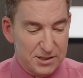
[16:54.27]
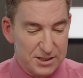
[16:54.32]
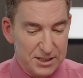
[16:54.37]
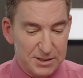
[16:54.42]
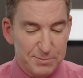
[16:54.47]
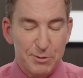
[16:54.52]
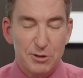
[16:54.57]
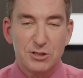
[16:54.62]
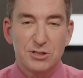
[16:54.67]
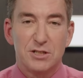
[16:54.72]

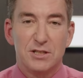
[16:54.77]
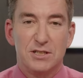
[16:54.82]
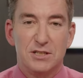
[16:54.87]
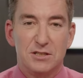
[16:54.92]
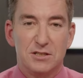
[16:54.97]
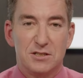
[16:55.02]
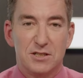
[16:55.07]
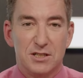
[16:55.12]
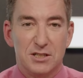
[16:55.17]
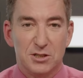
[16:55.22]
this person
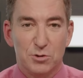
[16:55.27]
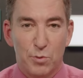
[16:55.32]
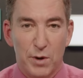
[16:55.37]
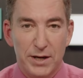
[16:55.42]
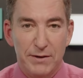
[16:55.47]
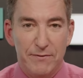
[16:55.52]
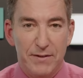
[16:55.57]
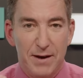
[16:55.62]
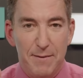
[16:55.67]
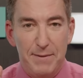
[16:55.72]
is, is
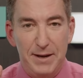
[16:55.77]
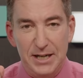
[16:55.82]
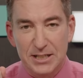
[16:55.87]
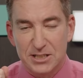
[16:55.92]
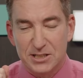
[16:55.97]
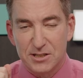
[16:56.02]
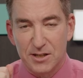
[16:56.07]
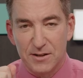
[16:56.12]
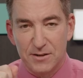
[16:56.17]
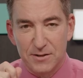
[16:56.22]
one of them, and
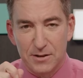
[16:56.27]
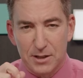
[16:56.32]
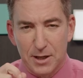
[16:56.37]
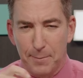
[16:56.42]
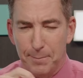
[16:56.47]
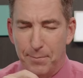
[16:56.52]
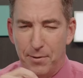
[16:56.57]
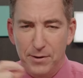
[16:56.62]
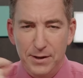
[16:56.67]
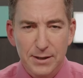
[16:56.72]
it's
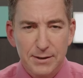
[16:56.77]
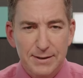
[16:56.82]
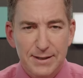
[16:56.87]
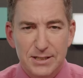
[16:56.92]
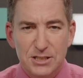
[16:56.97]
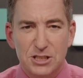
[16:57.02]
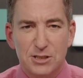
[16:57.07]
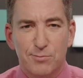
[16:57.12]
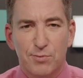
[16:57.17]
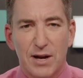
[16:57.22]
completely
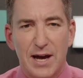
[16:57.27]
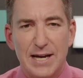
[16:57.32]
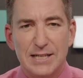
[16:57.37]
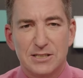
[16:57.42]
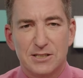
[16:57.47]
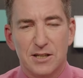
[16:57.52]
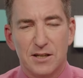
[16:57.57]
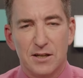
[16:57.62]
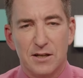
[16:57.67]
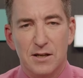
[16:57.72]

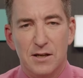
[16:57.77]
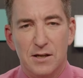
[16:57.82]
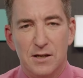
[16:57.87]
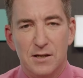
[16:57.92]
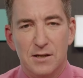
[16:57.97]
unsurprising.